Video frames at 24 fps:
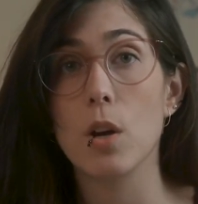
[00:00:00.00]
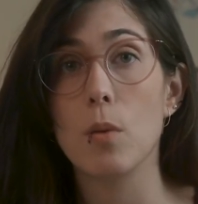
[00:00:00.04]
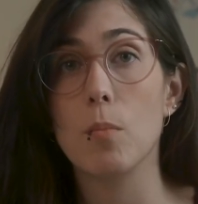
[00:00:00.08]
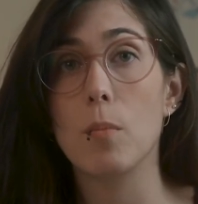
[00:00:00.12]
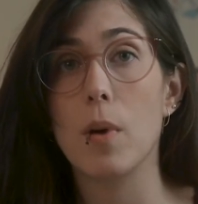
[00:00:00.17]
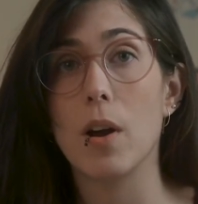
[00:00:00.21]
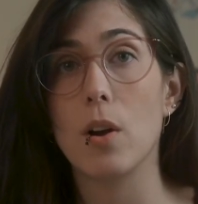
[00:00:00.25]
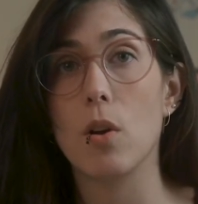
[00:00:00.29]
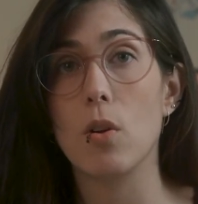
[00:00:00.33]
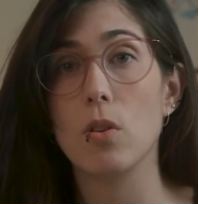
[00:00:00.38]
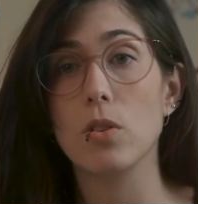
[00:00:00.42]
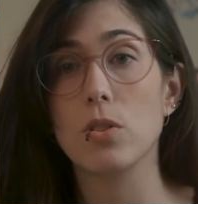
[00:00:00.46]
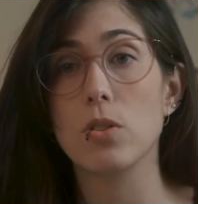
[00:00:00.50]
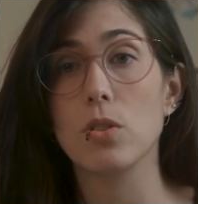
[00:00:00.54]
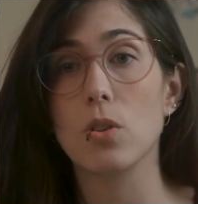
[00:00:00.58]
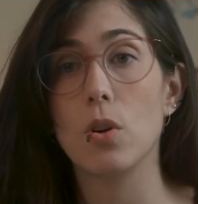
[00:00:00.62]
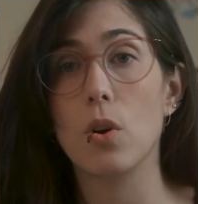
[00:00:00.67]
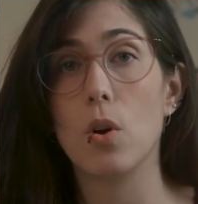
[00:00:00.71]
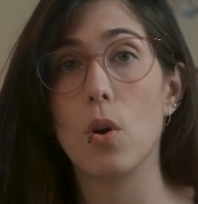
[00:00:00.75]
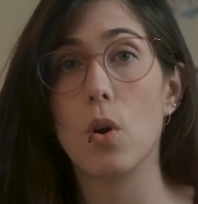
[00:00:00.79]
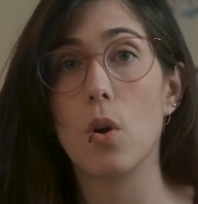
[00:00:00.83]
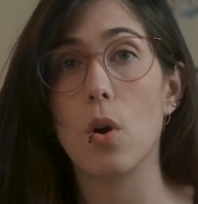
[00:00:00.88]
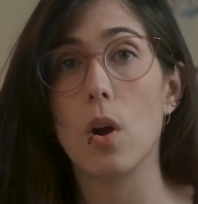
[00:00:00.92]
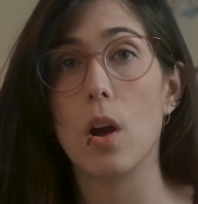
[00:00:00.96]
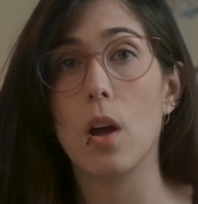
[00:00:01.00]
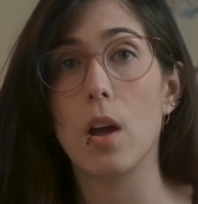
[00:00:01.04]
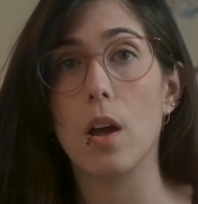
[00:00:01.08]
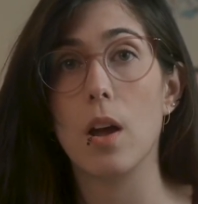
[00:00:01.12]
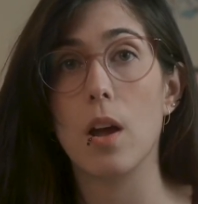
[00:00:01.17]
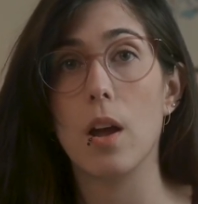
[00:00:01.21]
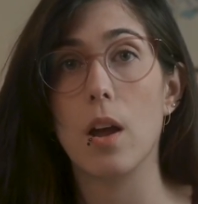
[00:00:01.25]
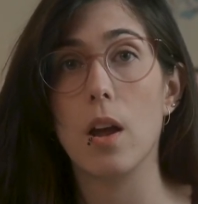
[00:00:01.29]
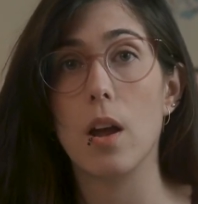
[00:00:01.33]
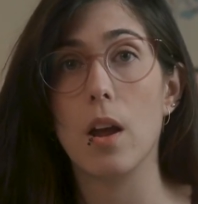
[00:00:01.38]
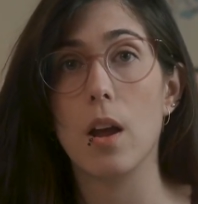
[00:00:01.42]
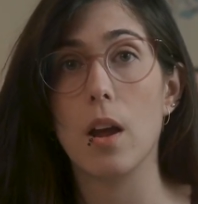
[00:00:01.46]
but also
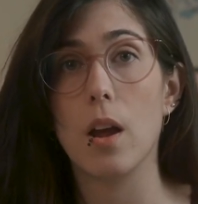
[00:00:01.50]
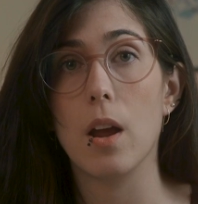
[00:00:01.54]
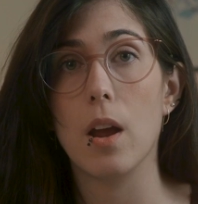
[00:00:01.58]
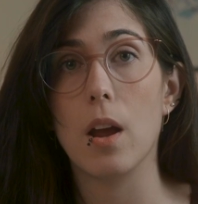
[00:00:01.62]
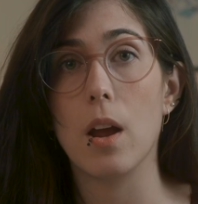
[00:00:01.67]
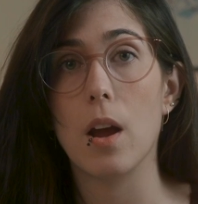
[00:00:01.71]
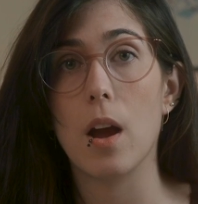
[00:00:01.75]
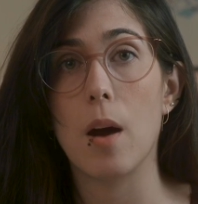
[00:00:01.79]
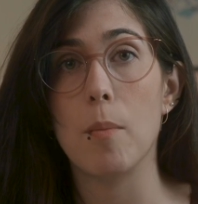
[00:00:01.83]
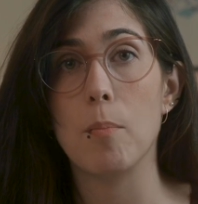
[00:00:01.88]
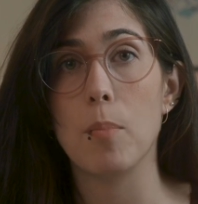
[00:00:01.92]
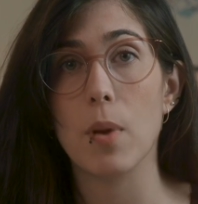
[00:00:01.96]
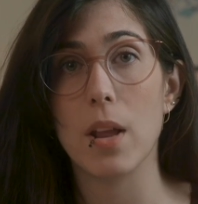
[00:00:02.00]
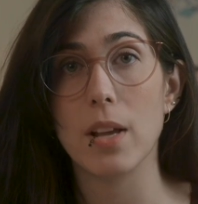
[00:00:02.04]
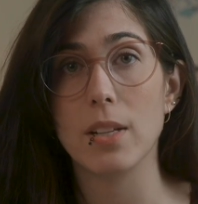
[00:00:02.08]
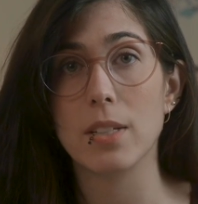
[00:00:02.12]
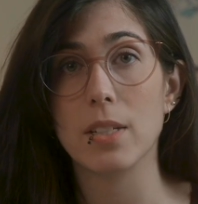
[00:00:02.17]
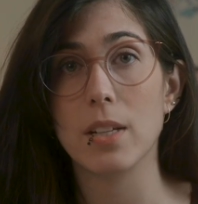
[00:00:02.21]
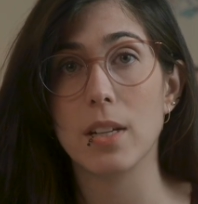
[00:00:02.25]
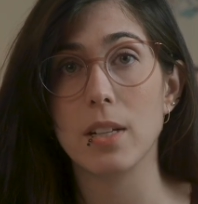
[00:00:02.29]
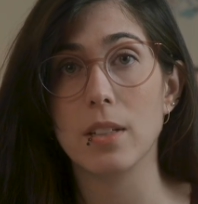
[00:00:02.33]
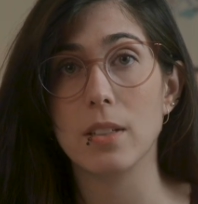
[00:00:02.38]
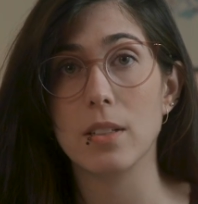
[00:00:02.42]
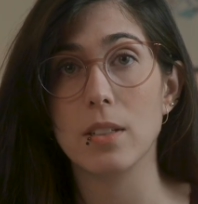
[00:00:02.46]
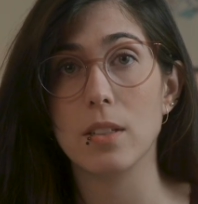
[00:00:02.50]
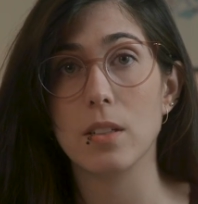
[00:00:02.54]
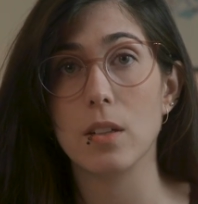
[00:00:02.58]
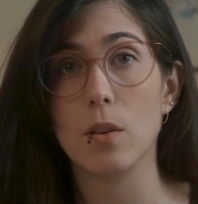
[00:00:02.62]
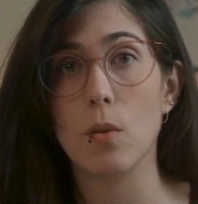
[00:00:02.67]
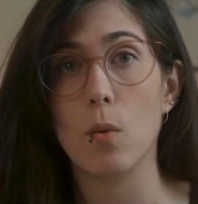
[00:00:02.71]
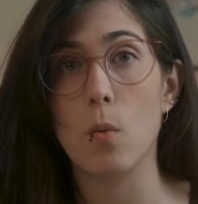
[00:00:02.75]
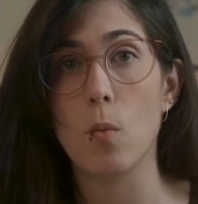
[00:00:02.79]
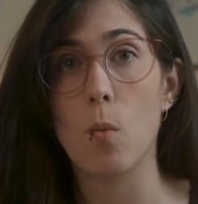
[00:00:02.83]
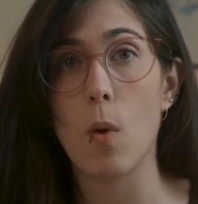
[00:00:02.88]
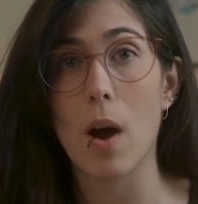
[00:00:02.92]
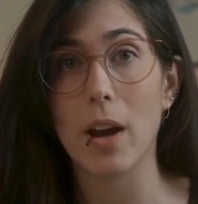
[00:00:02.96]
a pleasant
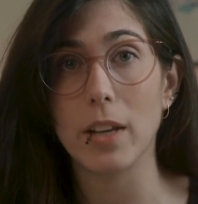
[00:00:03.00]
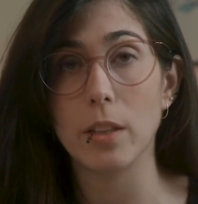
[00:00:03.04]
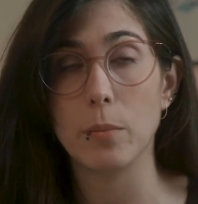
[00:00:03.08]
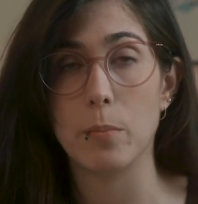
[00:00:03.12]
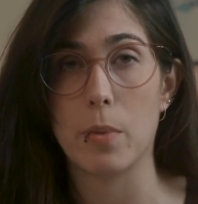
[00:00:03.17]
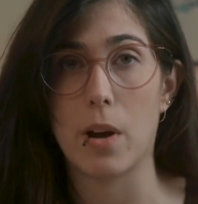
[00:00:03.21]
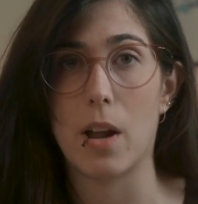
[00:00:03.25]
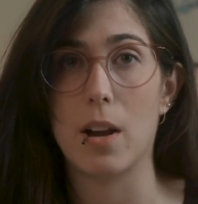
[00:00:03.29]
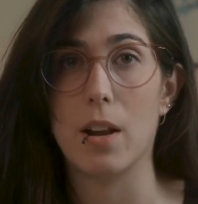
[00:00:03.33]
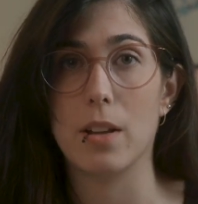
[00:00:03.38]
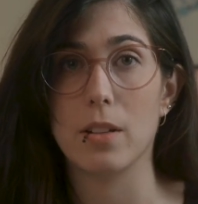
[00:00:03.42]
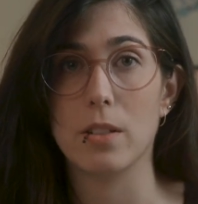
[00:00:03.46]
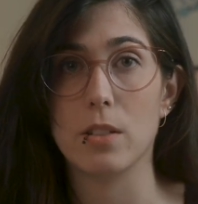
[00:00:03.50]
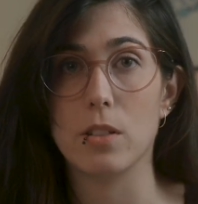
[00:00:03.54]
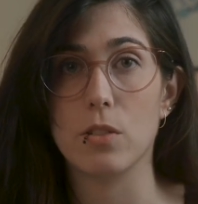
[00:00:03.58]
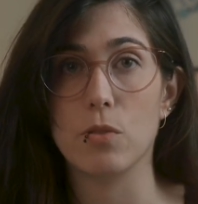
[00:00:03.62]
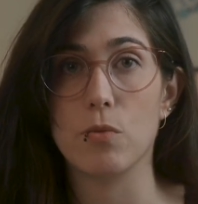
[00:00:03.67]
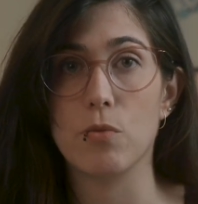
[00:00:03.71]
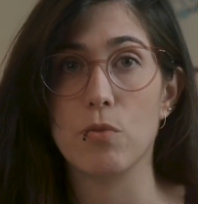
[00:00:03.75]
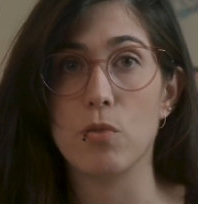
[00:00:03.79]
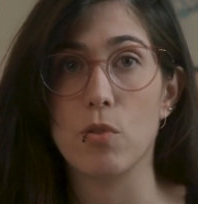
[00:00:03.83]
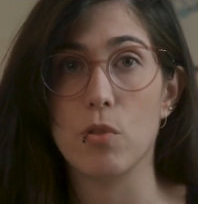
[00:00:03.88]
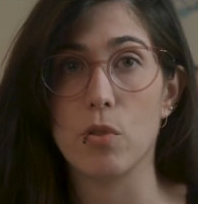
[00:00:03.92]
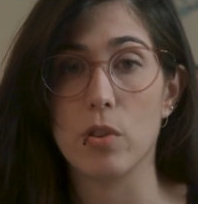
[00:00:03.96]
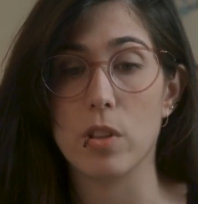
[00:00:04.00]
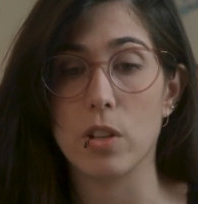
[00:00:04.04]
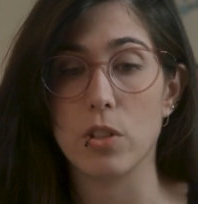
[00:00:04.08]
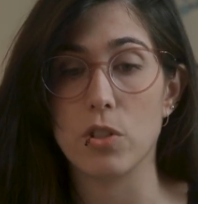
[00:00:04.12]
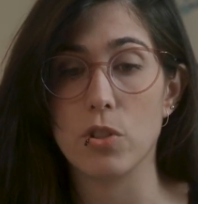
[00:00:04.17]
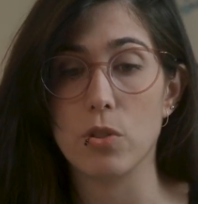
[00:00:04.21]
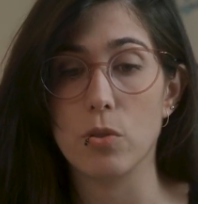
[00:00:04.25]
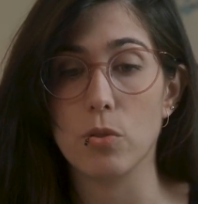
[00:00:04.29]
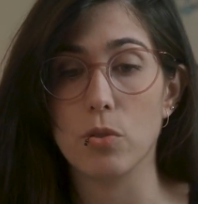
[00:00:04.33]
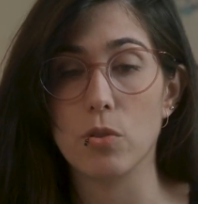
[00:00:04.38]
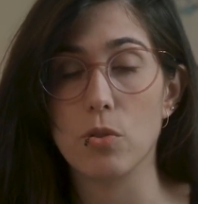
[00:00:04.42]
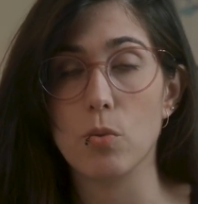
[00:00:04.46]
white balance for the
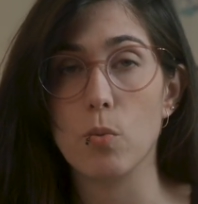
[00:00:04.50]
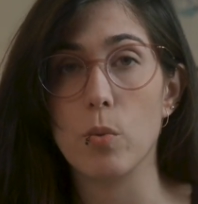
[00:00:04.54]
shoot.